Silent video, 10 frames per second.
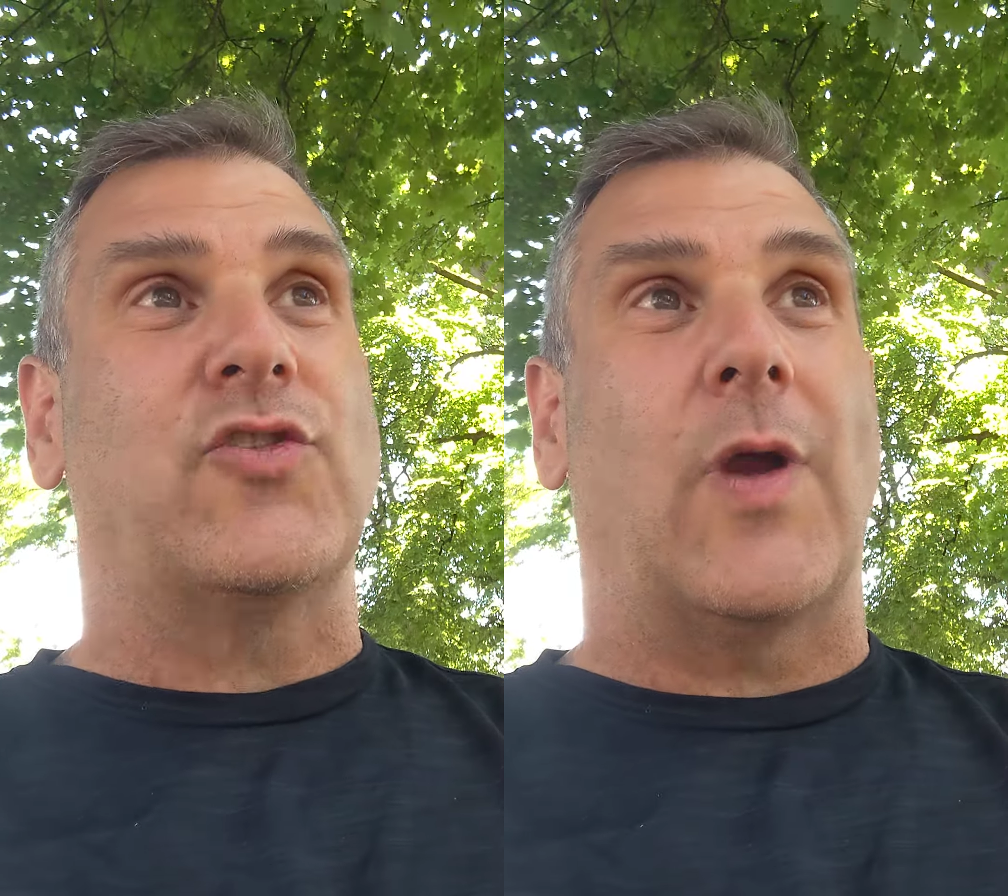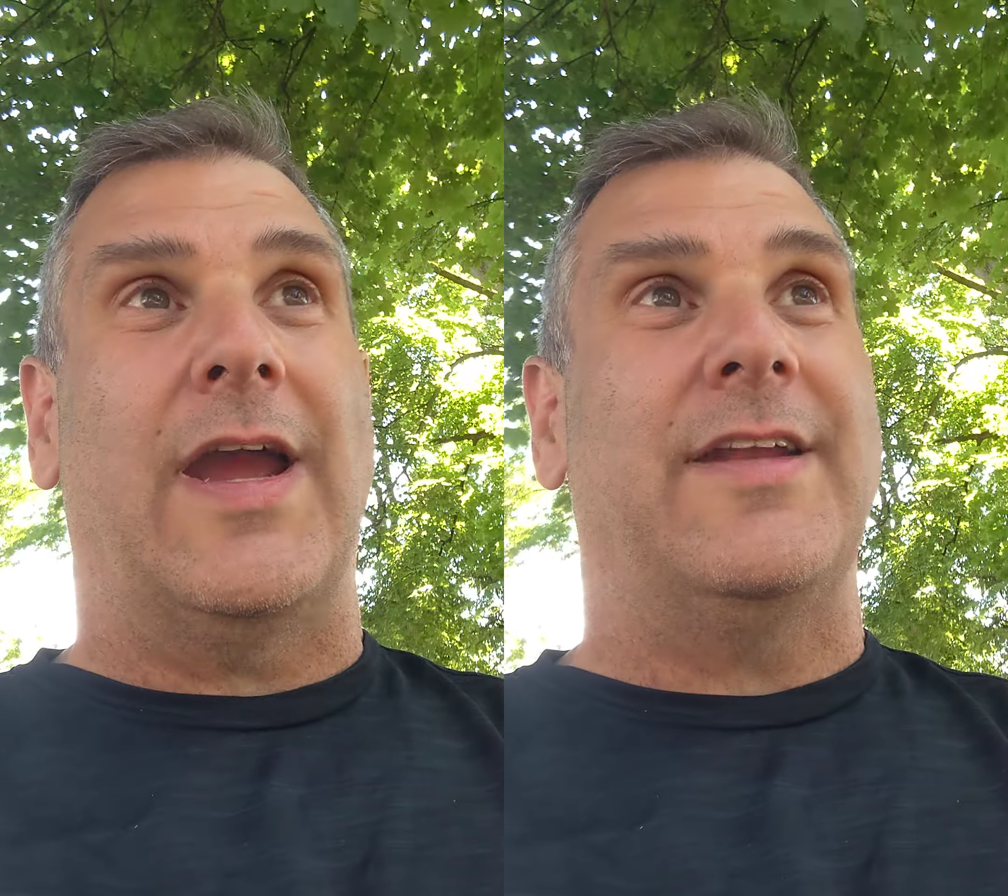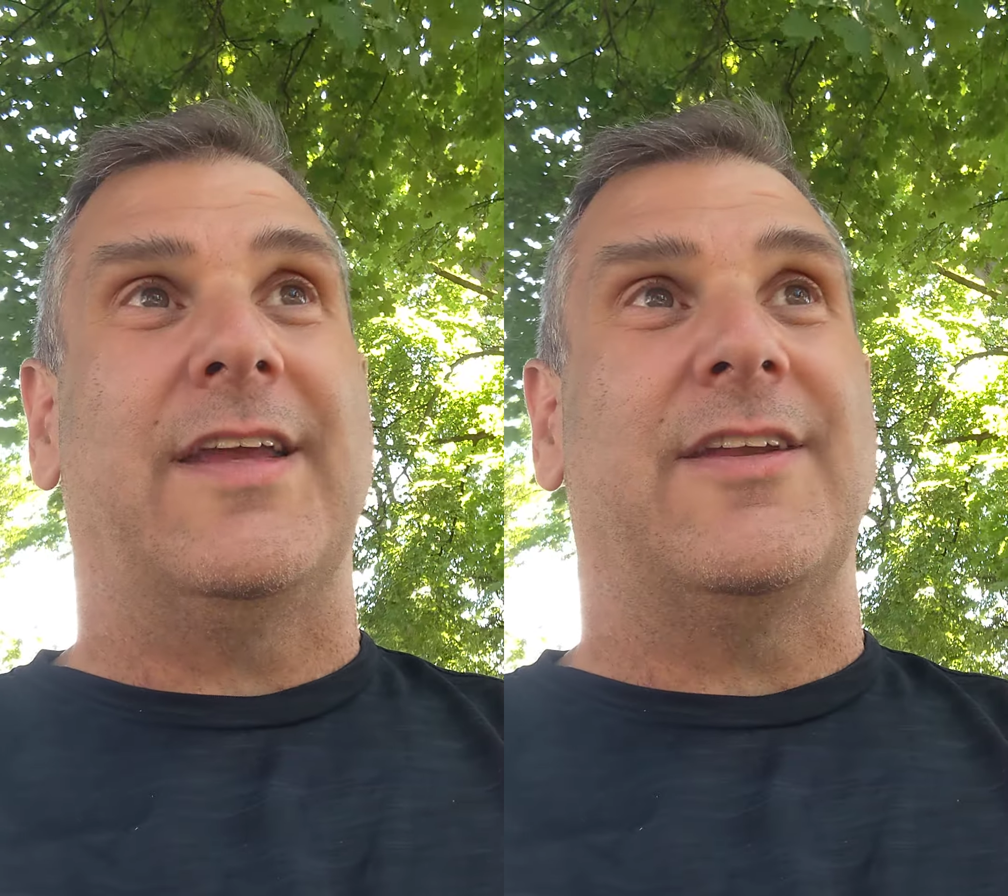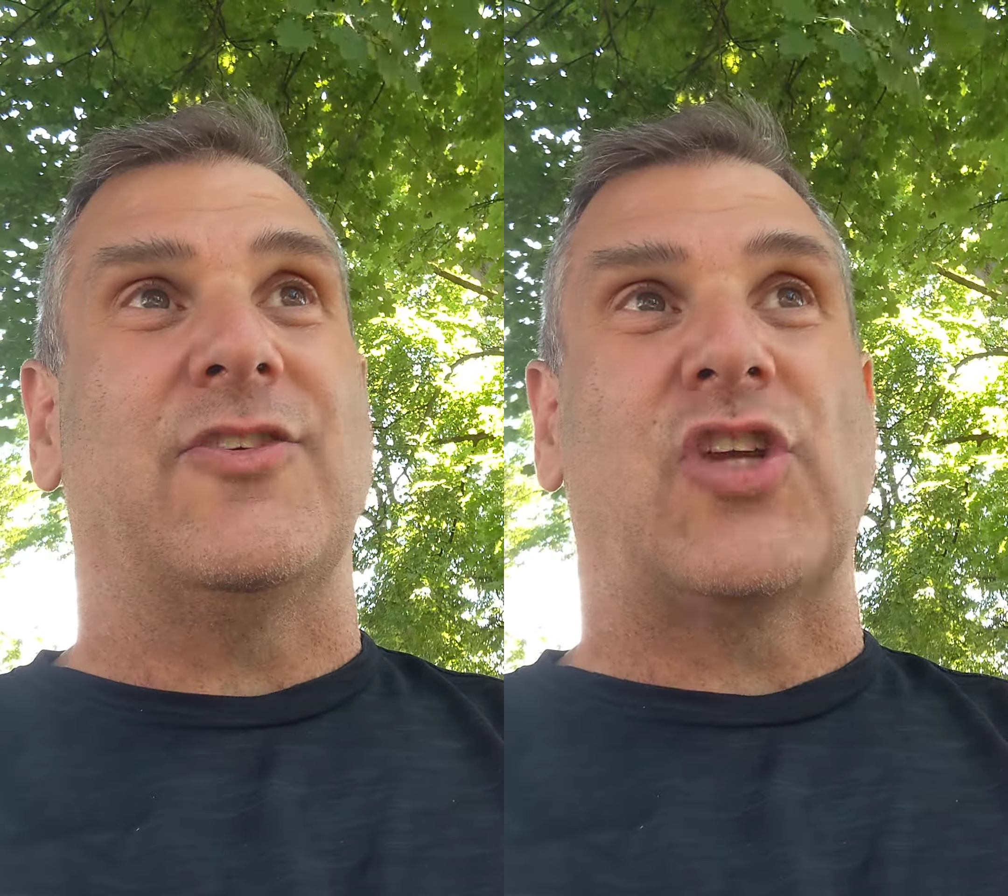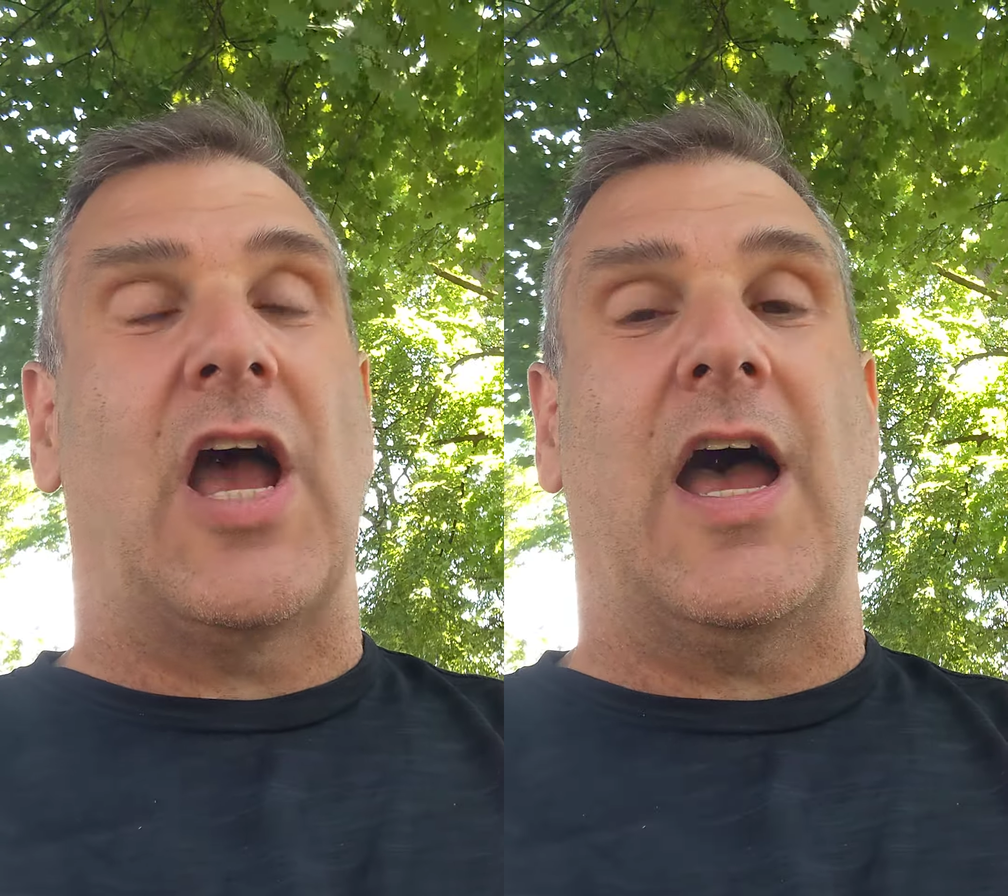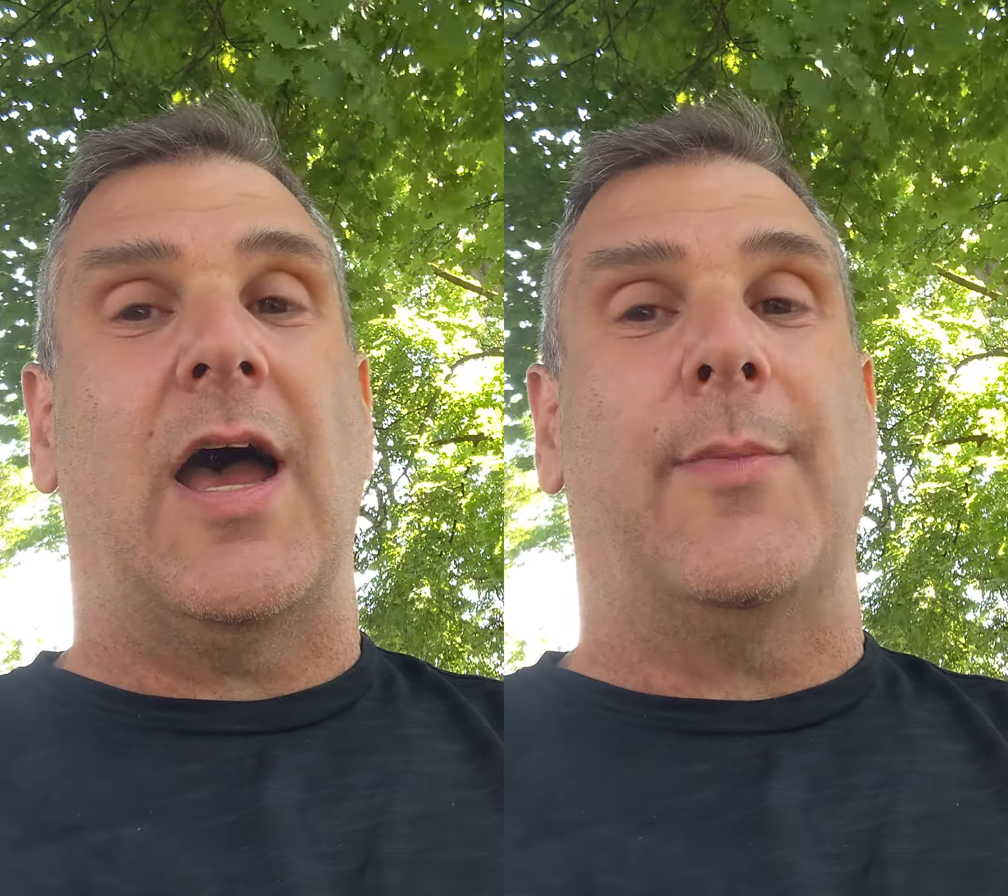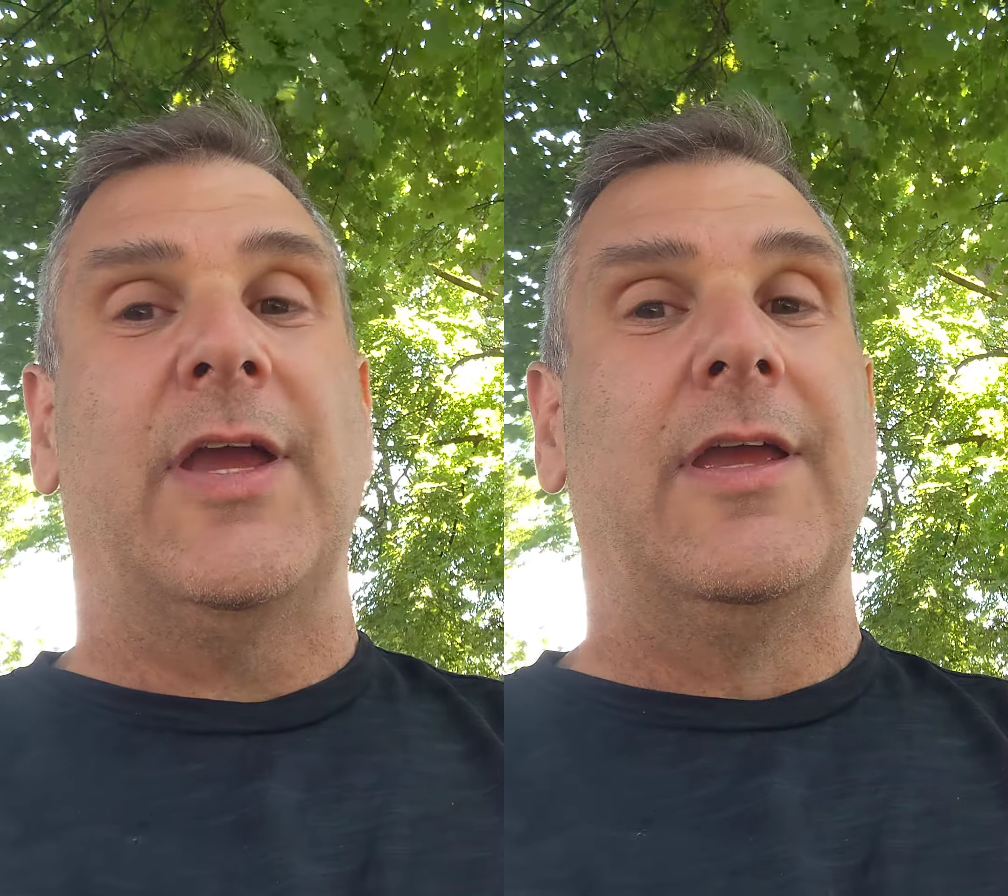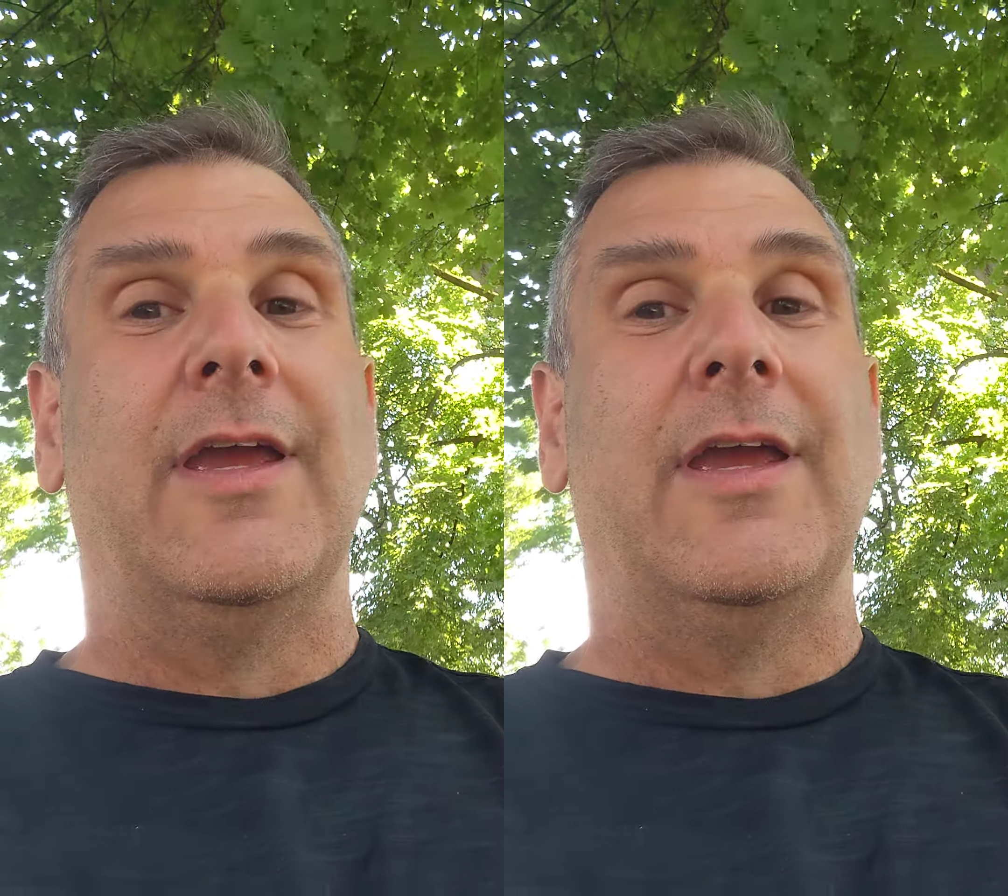trying to get a job